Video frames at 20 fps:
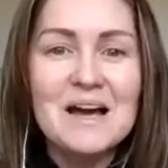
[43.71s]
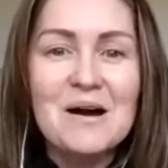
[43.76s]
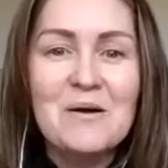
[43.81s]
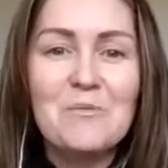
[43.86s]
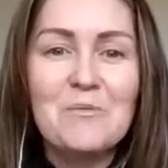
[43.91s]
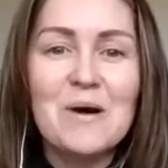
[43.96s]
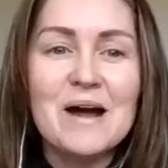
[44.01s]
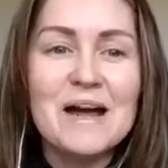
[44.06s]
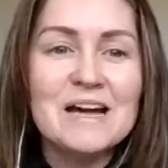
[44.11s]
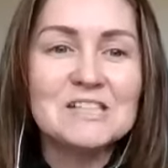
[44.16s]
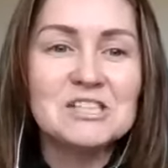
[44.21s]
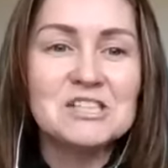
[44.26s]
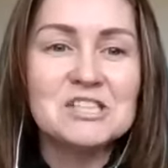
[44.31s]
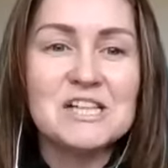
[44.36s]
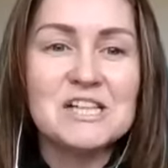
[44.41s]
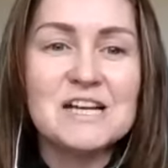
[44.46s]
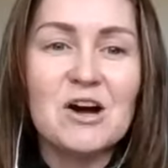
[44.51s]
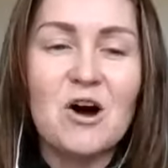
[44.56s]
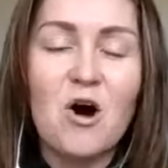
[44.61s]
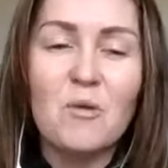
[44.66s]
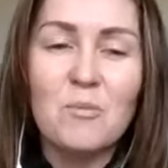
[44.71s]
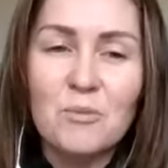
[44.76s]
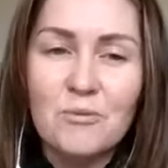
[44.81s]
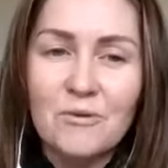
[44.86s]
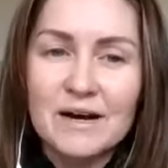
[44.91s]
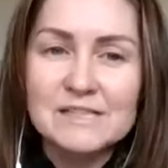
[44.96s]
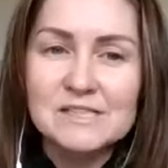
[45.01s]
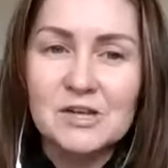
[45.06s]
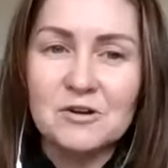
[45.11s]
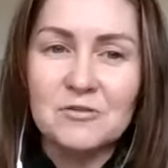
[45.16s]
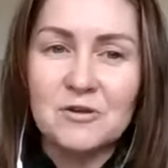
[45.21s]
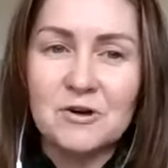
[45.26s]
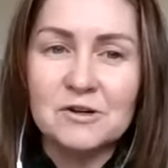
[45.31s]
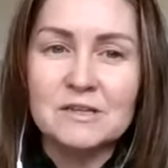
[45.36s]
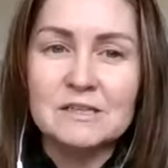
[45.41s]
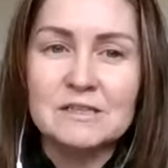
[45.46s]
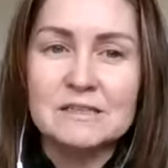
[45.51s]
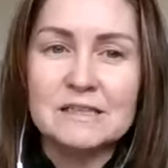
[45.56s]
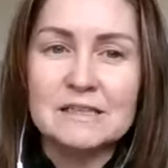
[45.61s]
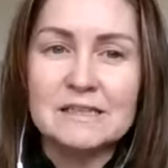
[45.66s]
where she operates her own
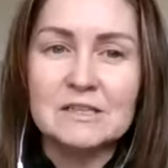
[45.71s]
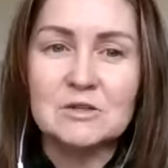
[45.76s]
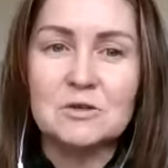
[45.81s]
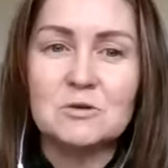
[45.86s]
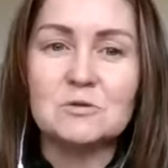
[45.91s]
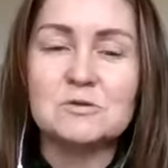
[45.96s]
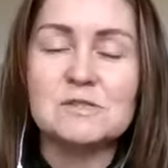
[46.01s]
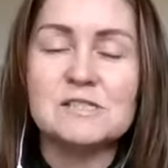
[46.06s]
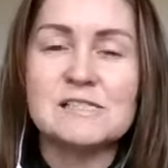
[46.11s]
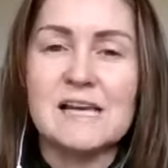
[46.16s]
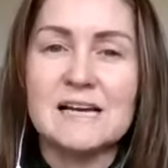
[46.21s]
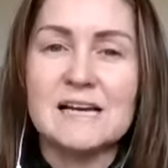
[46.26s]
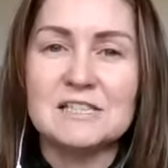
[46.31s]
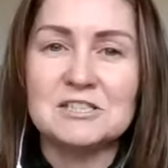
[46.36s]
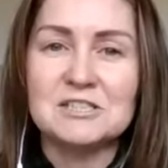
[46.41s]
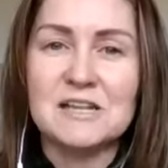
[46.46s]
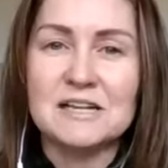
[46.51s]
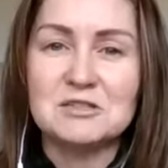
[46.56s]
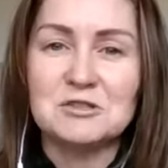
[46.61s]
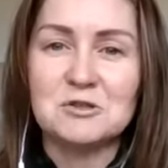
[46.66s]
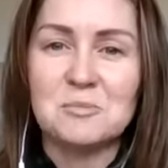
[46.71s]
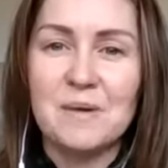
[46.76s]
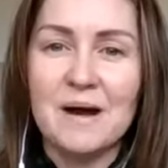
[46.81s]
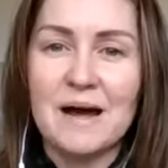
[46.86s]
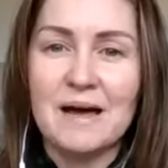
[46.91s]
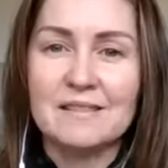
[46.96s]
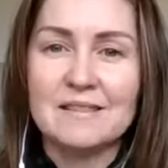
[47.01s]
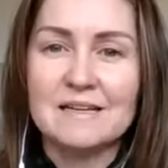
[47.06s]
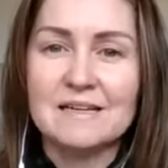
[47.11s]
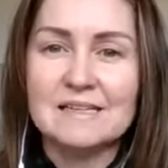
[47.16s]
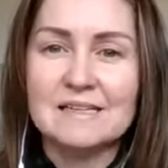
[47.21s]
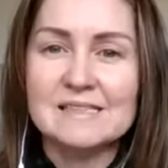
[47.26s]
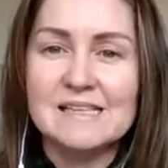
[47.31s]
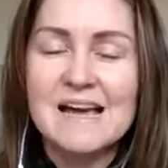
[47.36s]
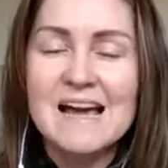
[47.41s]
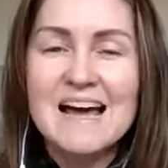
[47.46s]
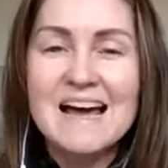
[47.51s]
clinic called Sage Naturopathics.